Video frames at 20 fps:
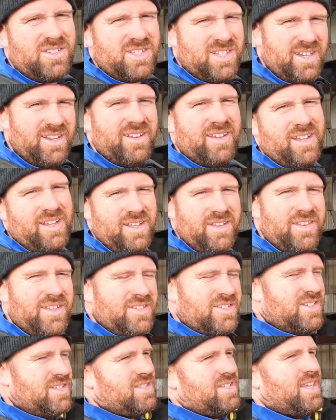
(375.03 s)
so
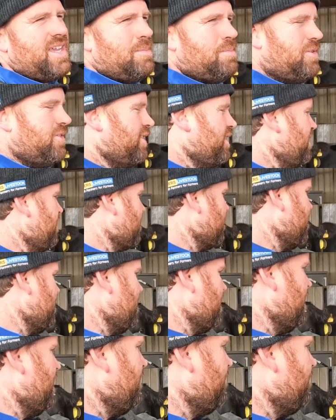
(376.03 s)
there's just a couple of reasons that